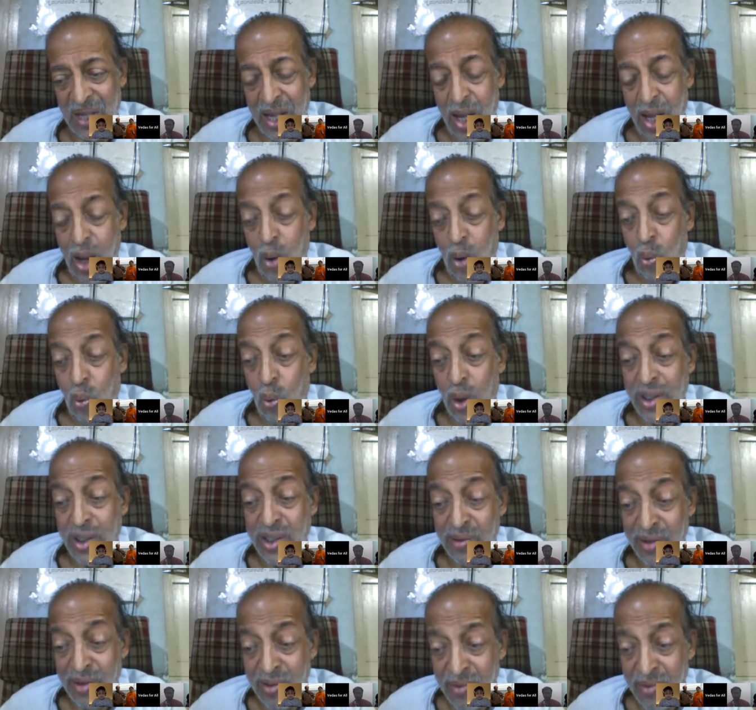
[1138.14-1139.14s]

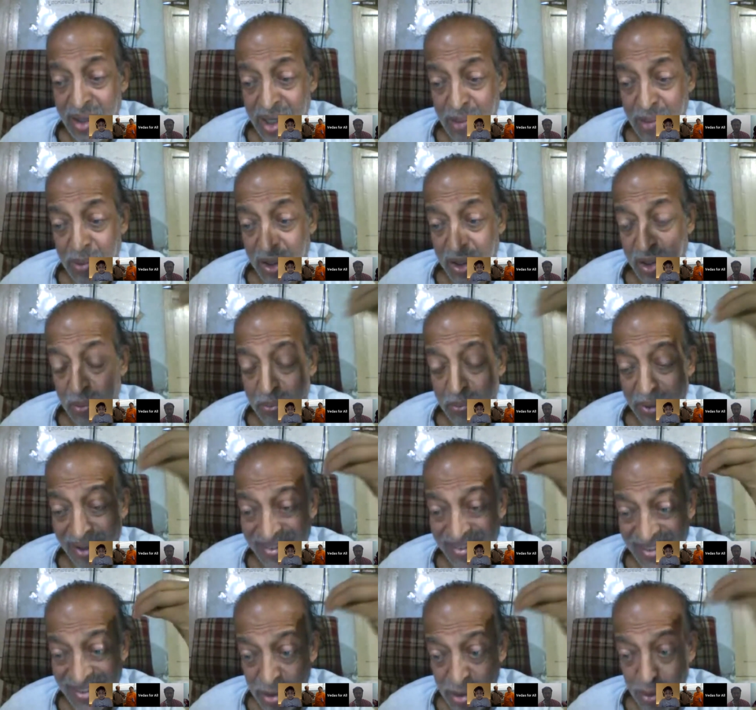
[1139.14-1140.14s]
Whatever we are able to
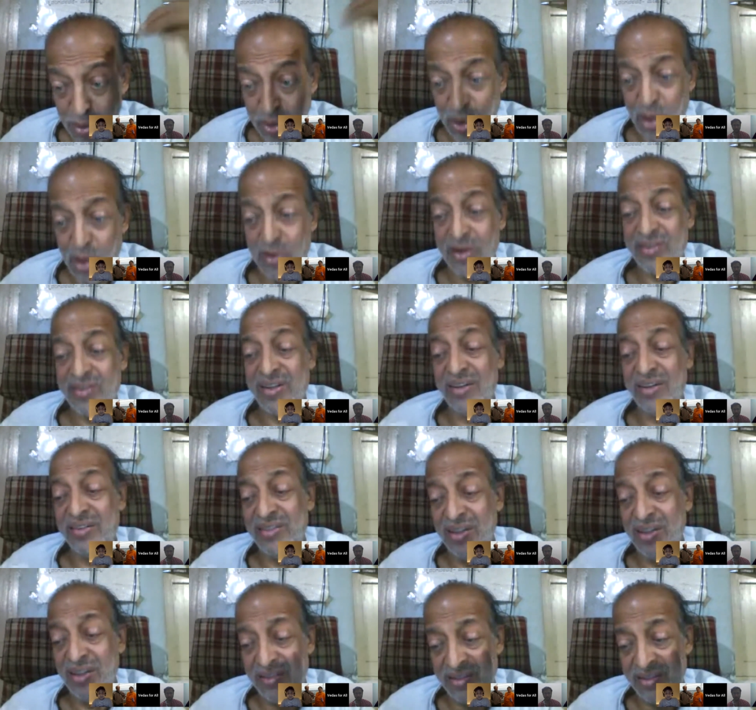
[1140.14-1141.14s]
perceive through our
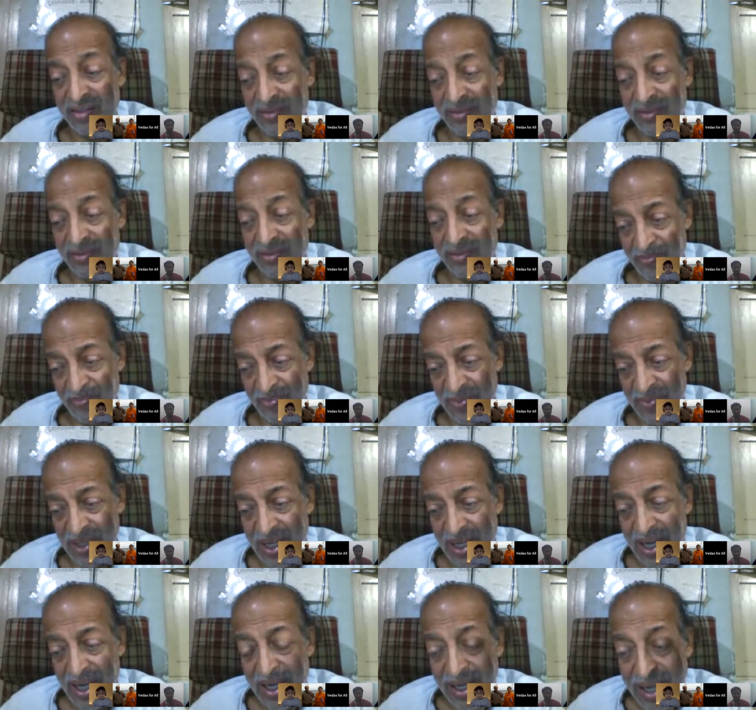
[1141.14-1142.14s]
senses
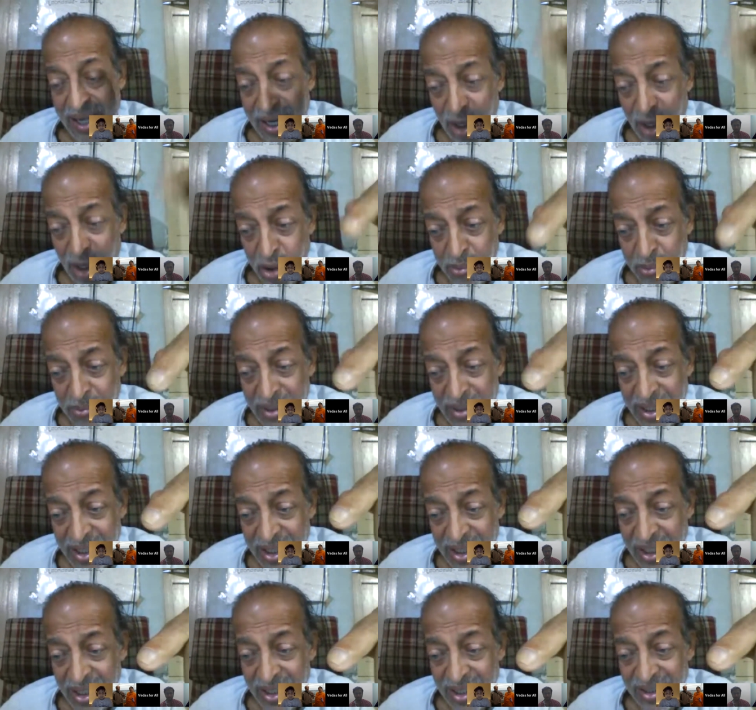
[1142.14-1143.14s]
cannot be the